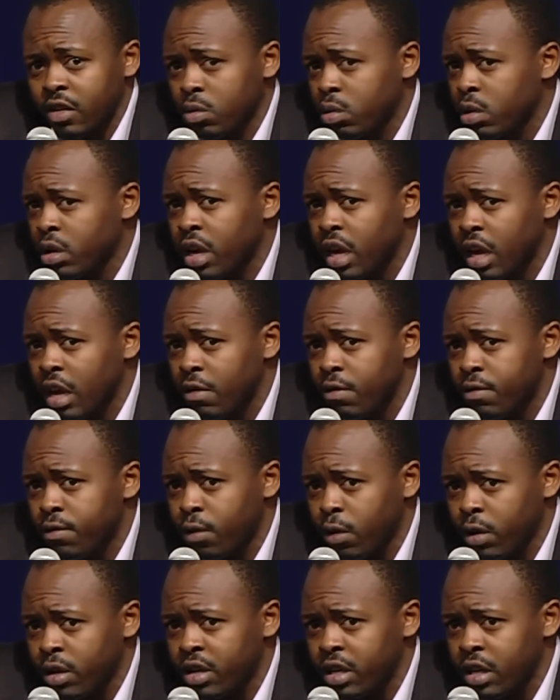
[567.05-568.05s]
working in
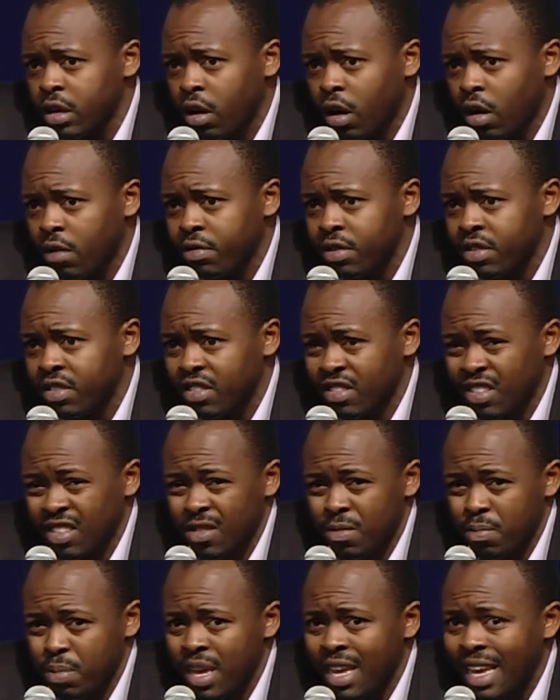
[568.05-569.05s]
14 offices and
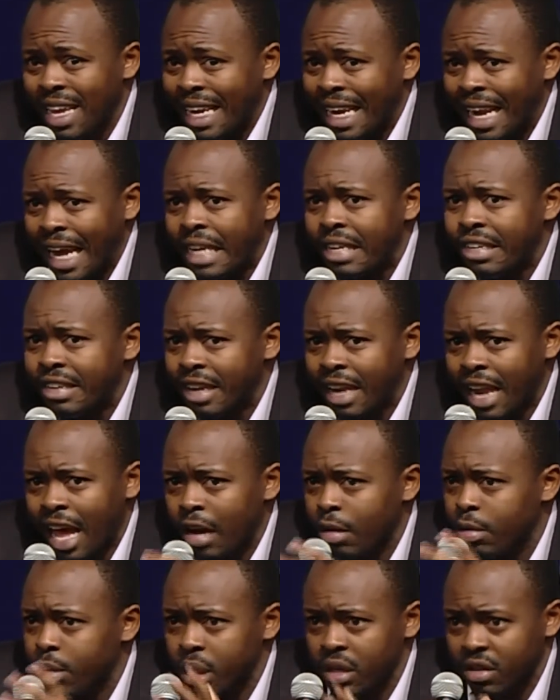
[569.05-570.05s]
speaking 90
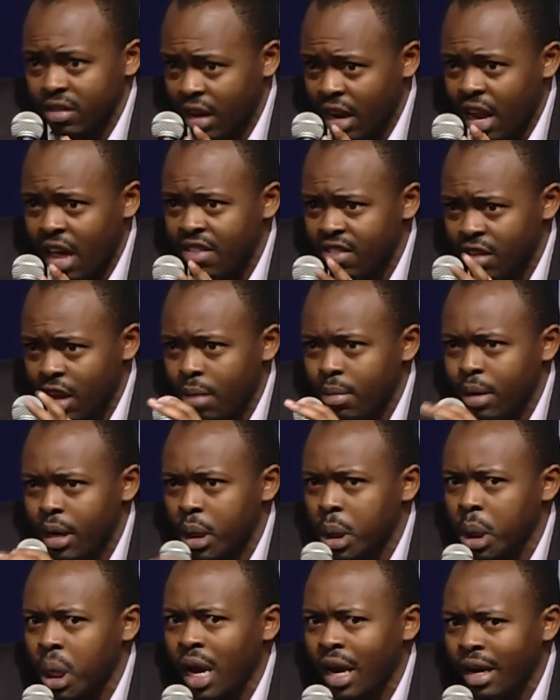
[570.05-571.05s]
languages the last time I
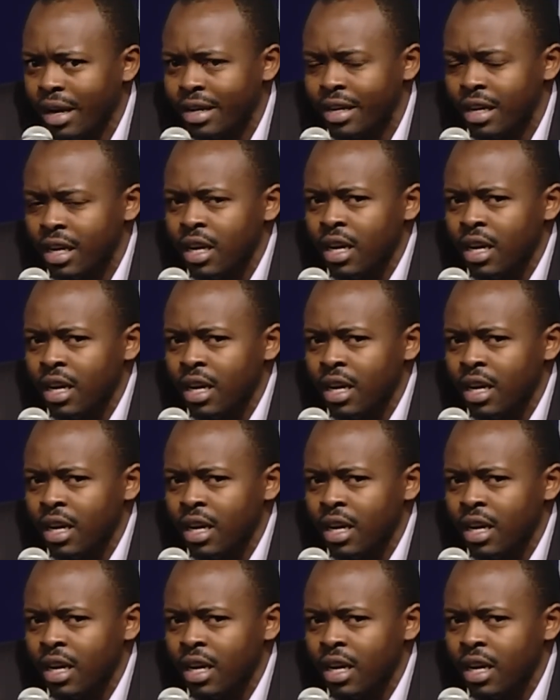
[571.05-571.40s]
checked,